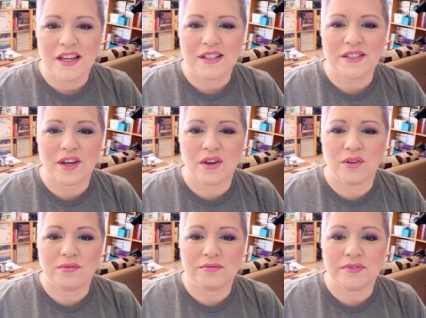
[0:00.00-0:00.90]

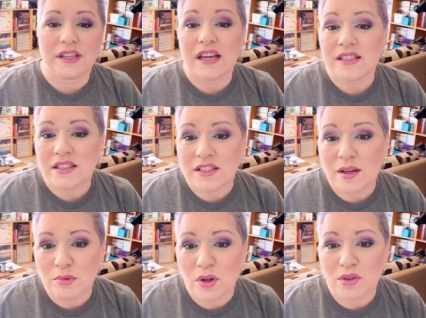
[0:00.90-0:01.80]
So, yes, it's
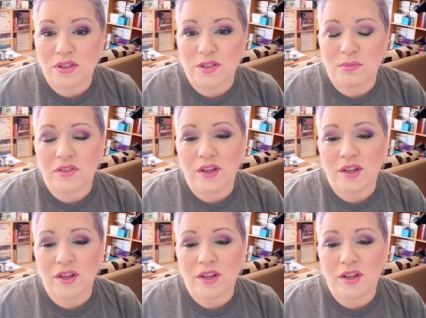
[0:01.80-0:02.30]
double host this month.